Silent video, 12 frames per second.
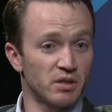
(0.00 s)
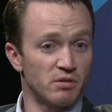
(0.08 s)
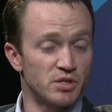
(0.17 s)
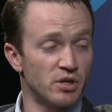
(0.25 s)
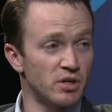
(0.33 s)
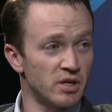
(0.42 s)
the
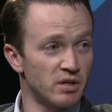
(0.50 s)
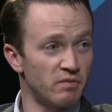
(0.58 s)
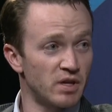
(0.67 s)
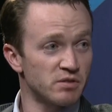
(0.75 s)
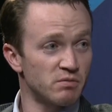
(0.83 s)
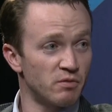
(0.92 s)
return on
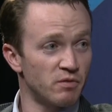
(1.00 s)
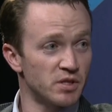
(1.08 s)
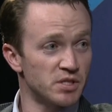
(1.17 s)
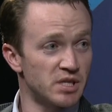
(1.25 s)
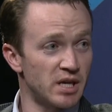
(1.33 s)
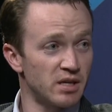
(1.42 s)
investment for the
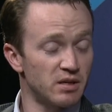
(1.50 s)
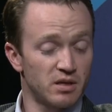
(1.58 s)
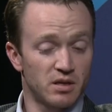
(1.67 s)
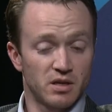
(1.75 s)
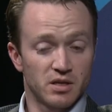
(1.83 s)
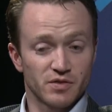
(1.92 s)
state,
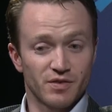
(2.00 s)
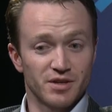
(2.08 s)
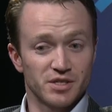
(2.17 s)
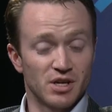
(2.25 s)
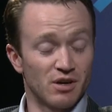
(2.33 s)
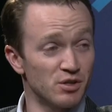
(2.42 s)
as far
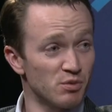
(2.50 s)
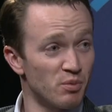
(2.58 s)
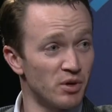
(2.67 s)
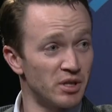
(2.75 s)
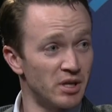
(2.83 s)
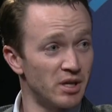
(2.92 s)
as dollars we're
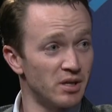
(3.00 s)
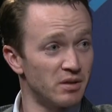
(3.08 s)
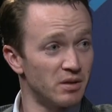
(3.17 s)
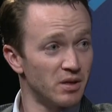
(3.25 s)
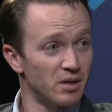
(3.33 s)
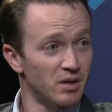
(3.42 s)
putting in
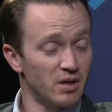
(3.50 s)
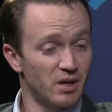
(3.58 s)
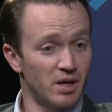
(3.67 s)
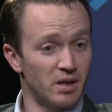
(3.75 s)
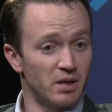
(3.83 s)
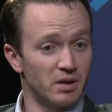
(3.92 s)
and,
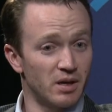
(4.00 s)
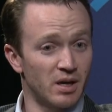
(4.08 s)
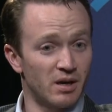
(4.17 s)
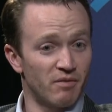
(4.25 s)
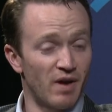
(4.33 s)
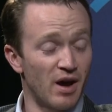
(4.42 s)
and
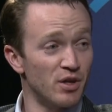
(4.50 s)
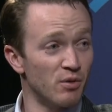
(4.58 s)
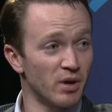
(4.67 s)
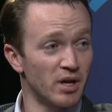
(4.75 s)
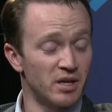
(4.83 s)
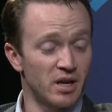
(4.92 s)
uh, value
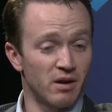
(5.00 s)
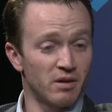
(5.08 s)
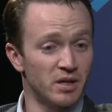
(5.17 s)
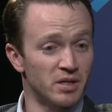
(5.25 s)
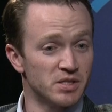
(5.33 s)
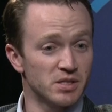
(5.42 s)
we're getting out,
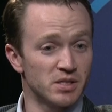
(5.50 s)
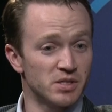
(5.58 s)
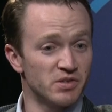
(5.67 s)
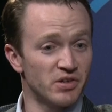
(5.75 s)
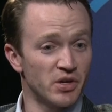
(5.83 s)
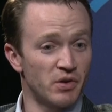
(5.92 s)
it's,
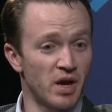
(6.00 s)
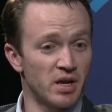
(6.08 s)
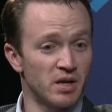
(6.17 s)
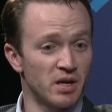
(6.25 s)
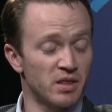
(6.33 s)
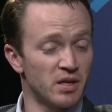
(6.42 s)
it's really great.
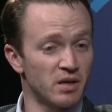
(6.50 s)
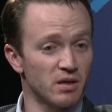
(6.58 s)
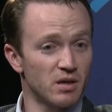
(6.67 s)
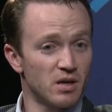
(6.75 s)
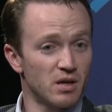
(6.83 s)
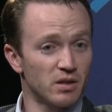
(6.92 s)
And I think
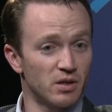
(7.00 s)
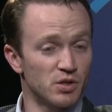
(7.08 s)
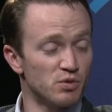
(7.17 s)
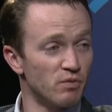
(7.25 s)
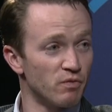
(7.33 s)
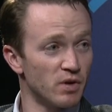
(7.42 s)

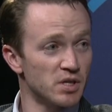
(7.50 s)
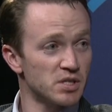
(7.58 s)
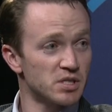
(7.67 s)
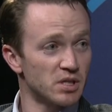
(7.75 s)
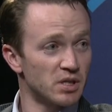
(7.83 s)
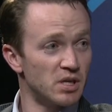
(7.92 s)
there's room for us
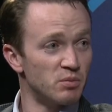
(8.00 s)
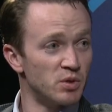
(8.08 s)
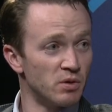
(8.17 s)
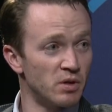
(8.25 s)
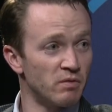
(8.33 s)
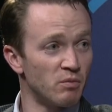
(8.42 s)
to keep
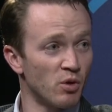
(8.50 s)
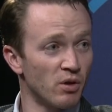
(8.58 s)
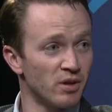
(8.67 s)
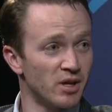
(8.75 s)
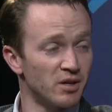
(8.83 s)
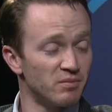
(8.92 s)
doing even more
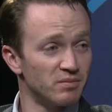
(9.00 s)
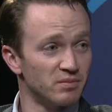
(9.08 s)
of that.